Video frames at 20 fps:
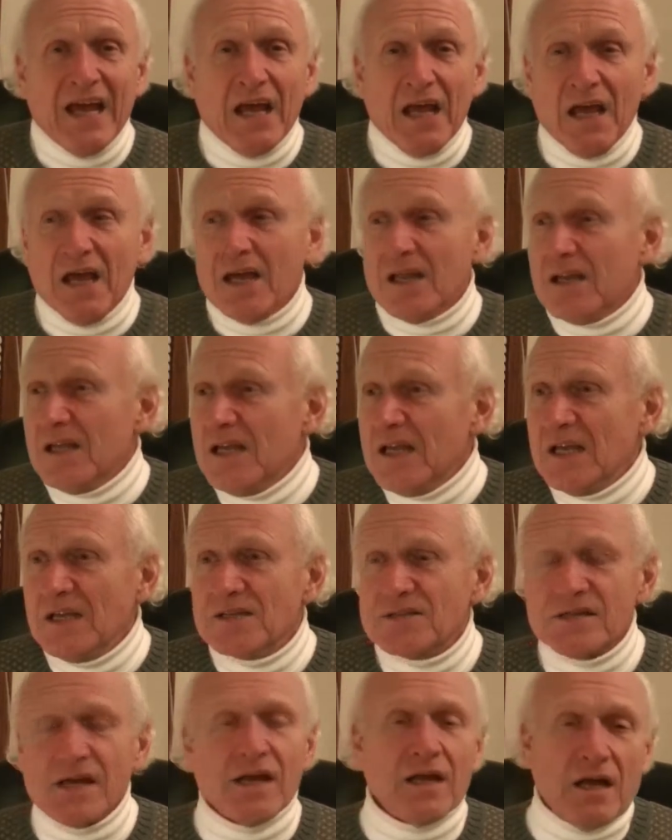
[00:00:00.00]
And he
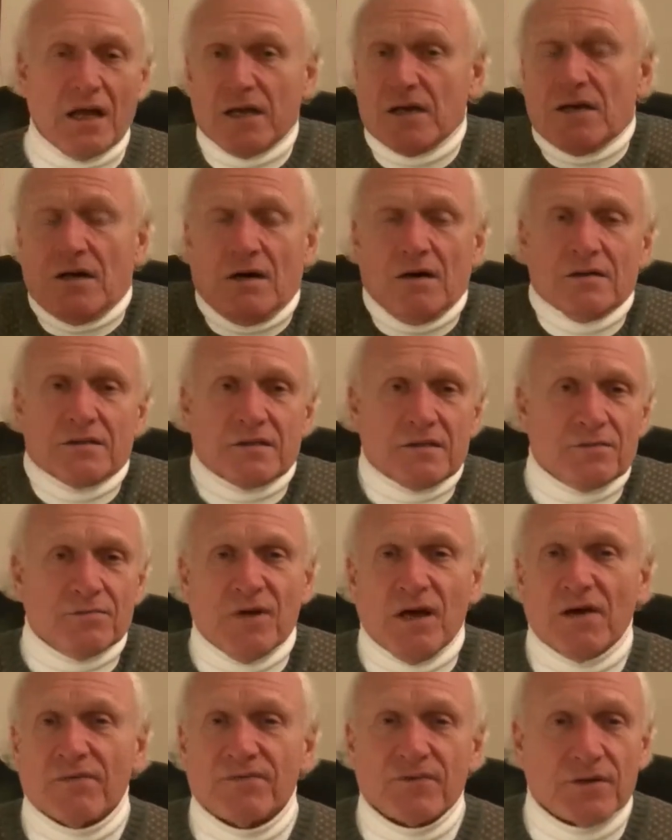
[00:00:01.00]
said, I called him
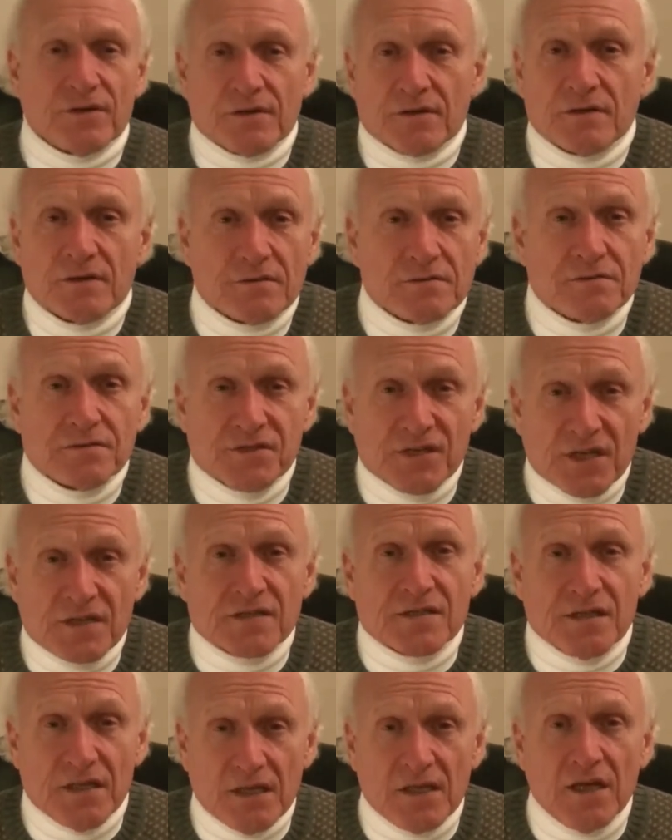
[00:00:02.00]
after
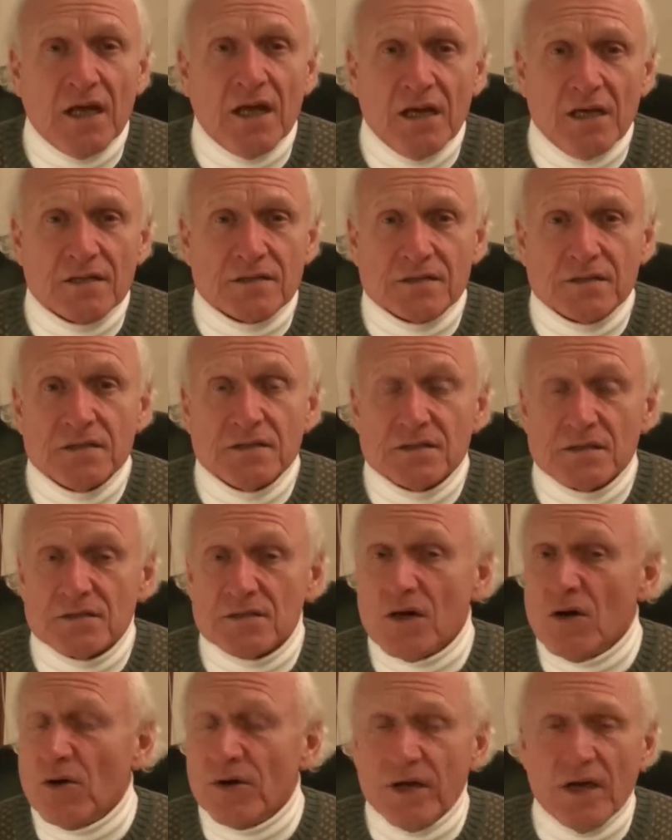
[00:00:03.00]
60 days. He says,
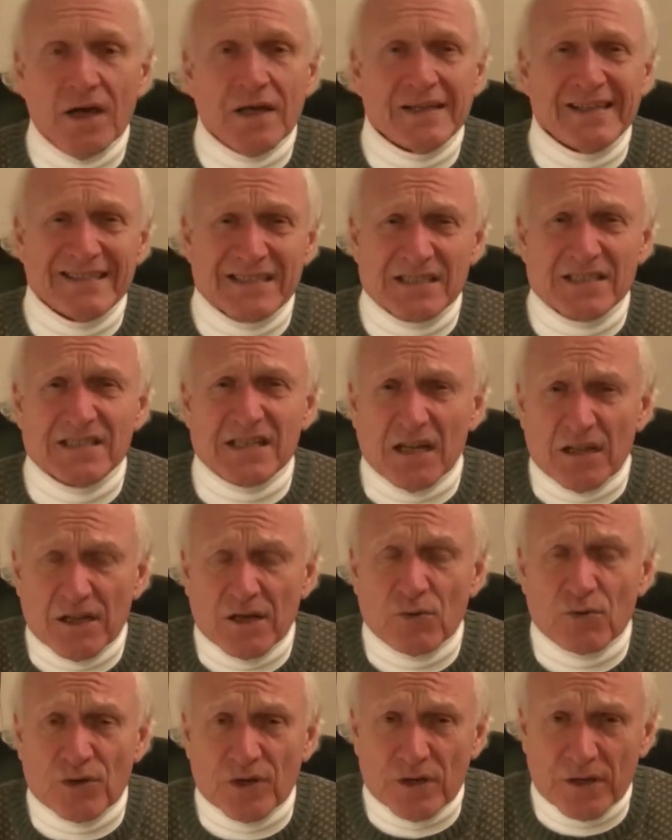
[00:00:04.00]
oh yeah, this is
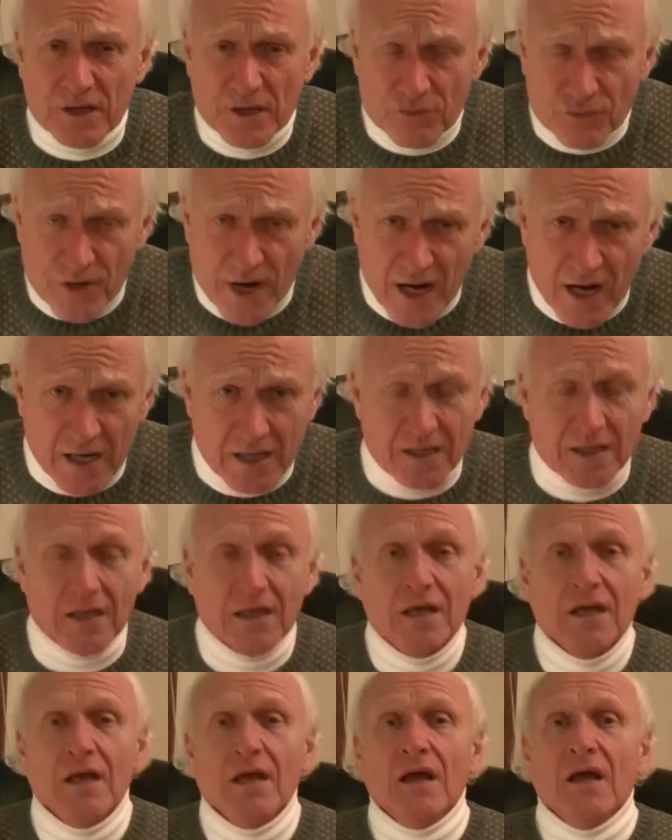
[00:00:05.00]
selling really great.
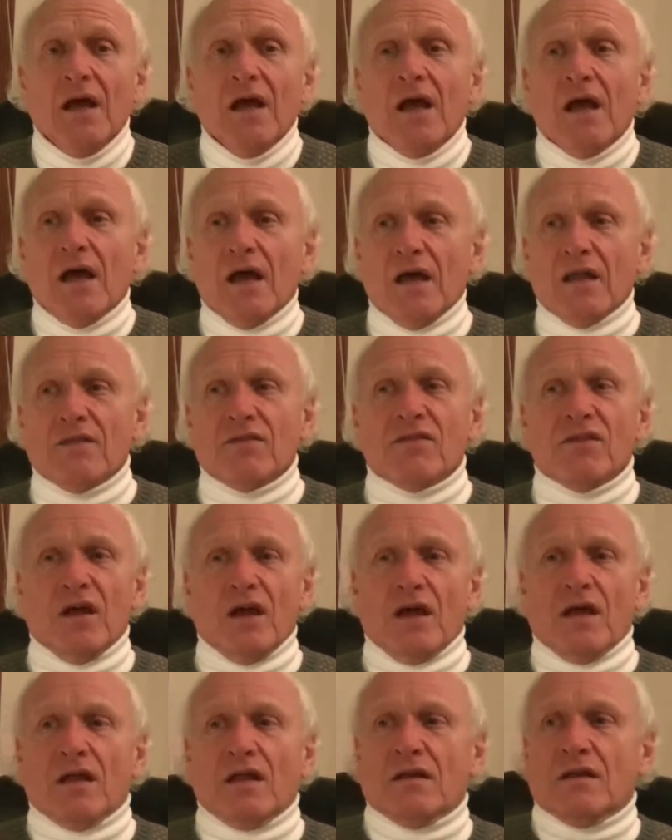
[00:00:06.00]
And
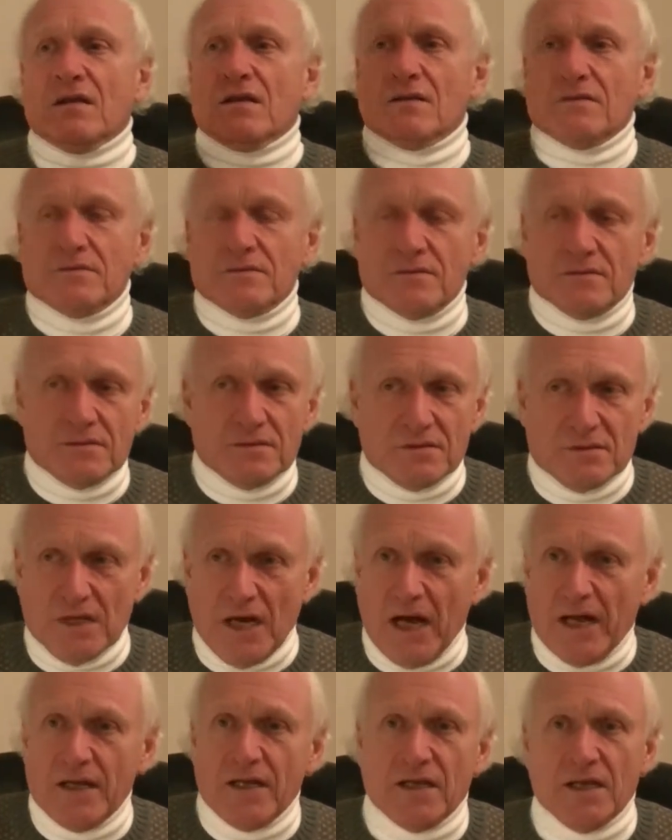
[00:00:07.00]
then
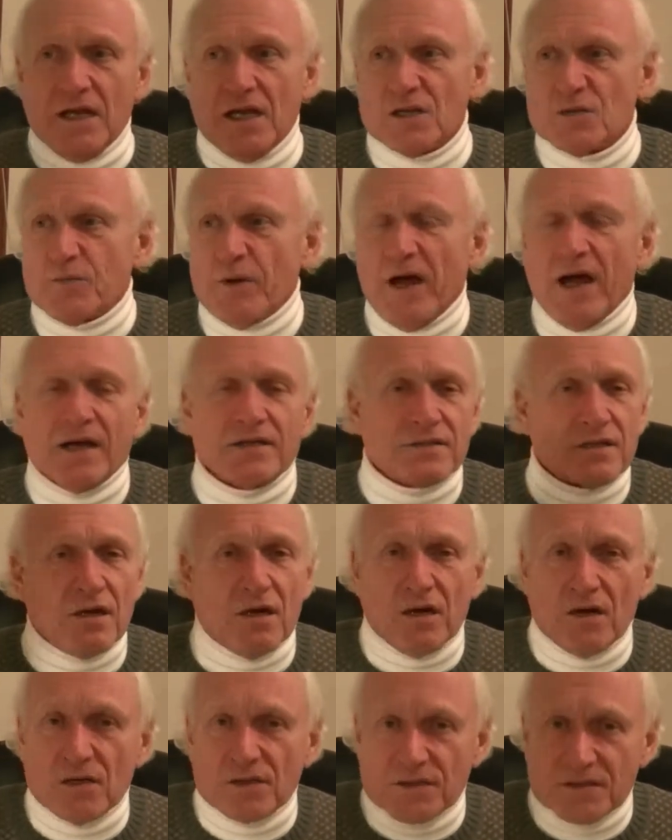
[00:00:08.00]
90 days passed,
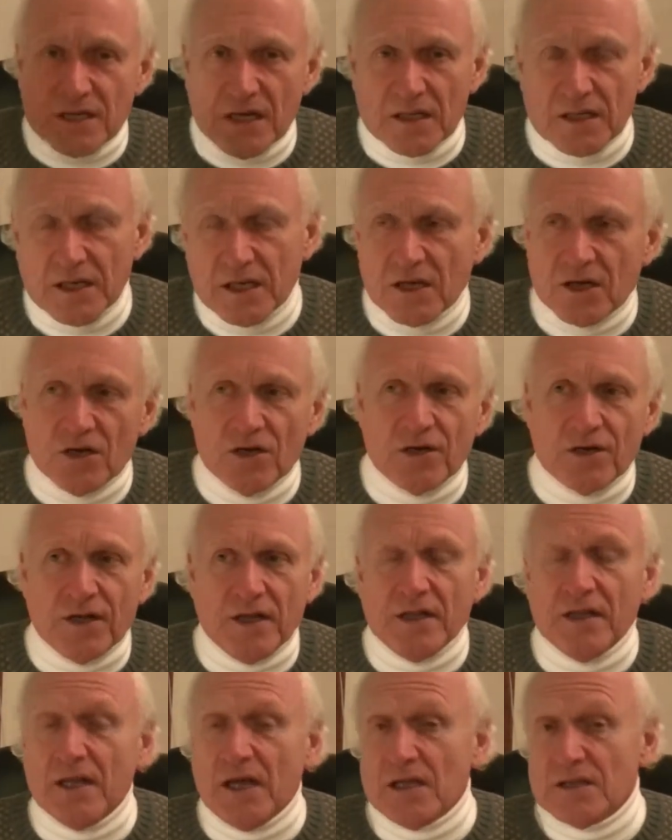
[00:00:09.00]
oh, it's selling good.
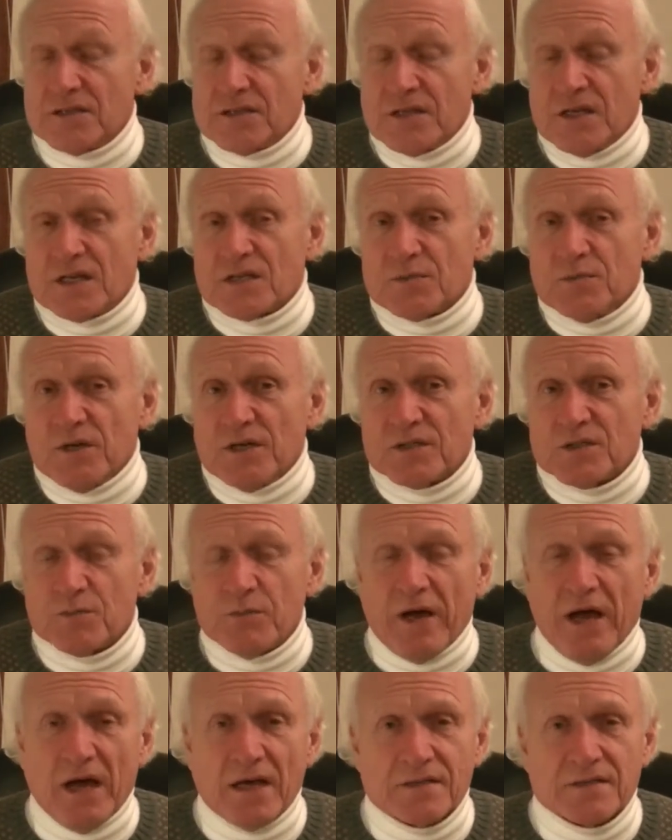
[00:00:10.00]
And then 6 months
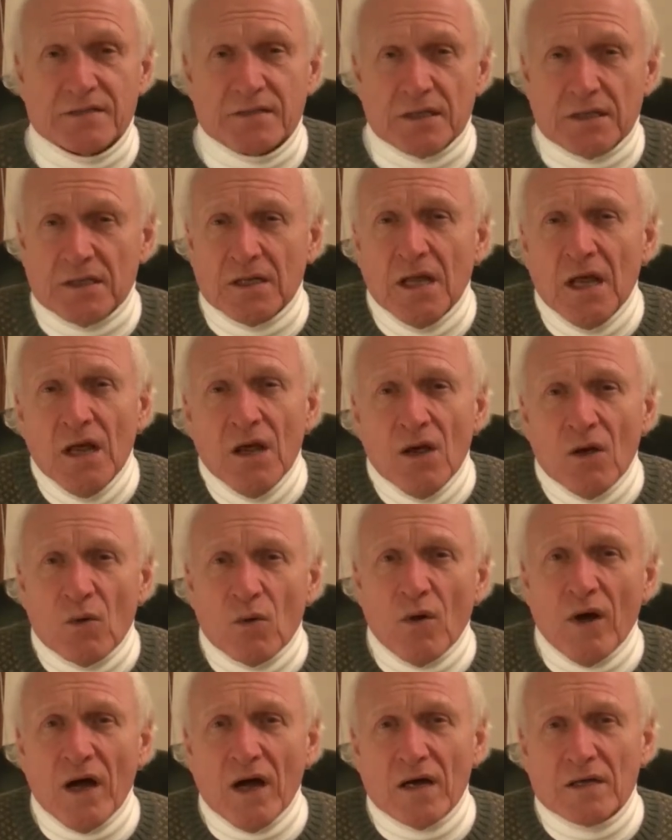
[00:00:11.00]
passed, and
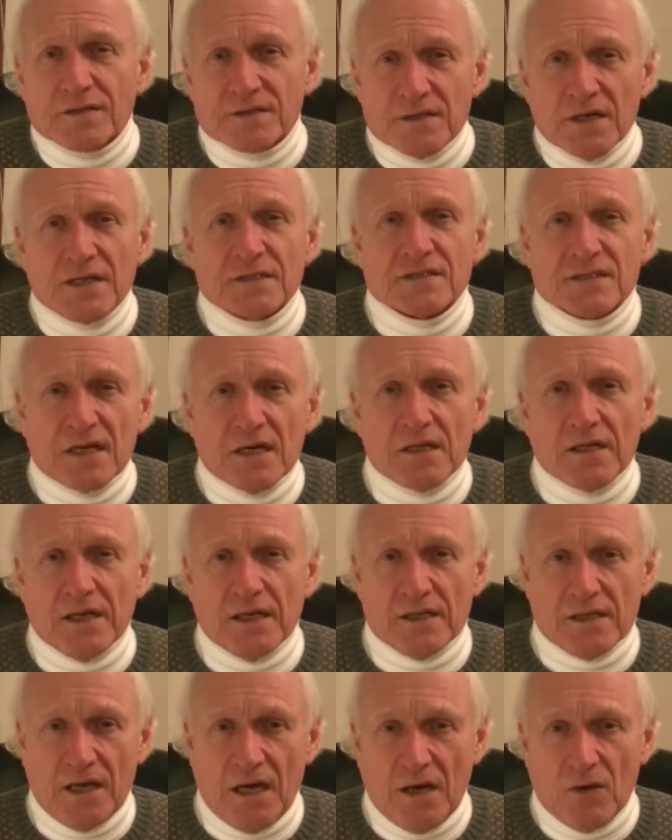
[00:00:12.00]
well, it's not
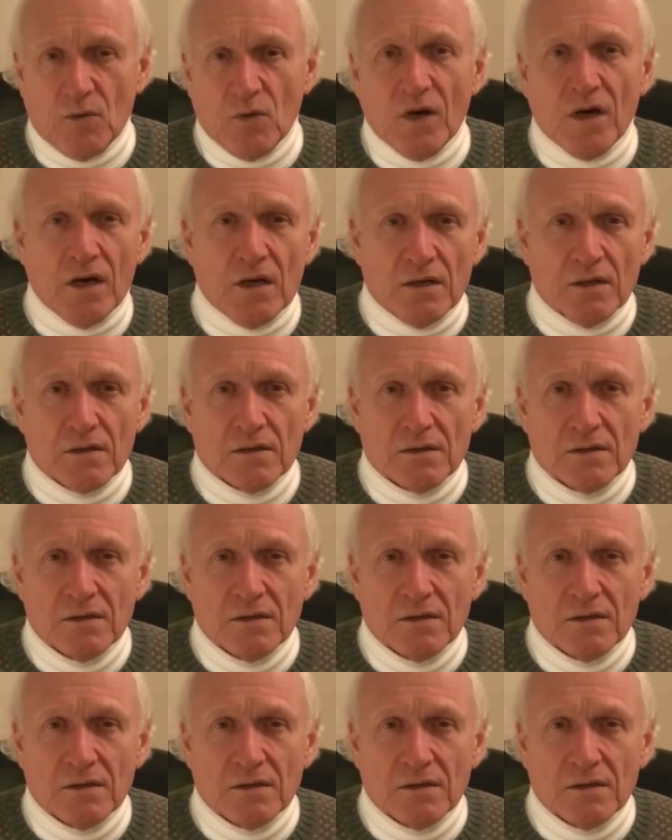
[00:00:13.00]
selling that well.